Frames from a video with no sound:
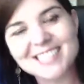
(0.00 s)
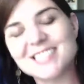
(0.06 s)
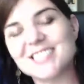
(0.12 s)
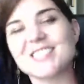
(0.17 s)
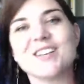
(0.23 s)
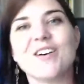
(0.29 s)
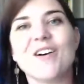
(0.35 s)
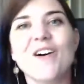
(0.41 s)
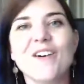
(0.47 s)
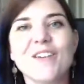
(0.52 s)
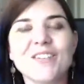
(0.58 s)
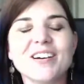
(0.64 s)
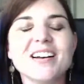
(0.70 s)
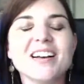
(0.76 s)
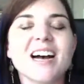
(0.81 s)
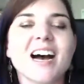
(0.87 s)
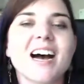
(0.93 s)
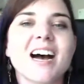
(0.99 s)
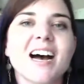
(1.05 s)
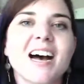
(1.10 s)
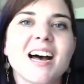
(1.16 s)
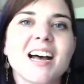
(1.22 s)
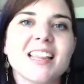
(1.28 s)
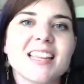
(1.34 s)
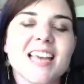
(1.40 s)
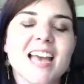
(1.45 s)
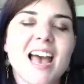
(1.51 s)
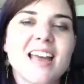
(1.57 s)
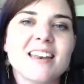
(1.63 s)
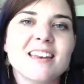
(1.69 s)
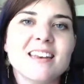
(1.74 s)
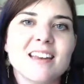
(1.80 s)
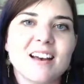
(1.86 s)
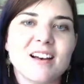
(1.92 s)
So the
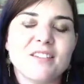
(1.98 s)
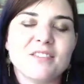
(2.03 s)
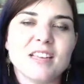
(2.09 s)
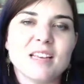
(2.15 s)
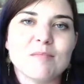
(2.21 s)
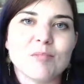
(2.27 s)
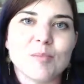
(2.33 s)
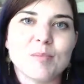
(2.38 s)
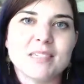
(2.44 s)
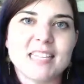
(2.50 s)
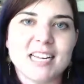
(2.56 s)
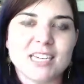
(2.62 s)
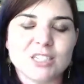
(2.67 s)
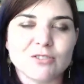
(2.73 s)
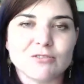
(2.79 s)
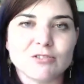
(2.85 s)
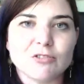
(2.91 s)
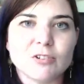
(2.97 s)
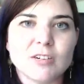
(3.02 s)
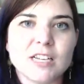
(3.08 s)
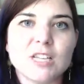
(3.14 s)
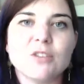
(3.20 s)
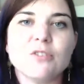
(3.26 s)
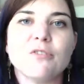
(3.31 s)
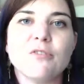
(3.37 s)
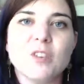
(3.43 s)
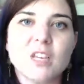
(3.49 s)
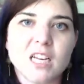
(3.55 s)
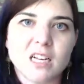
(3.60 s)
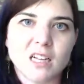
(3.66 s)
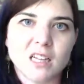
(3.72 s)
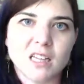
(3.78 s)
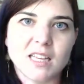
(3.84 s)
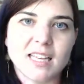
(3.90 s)
end of the implementation retreat, you
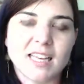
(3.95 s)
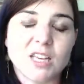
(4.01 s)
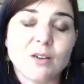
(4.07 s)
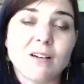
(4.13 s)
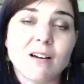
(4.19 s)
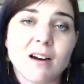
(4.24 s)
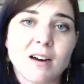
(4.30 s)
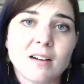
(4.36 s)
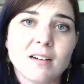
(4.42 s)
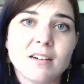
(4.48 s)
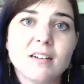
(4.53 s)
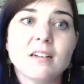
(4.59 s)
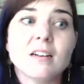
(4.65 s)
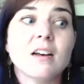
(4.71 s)
feel like you got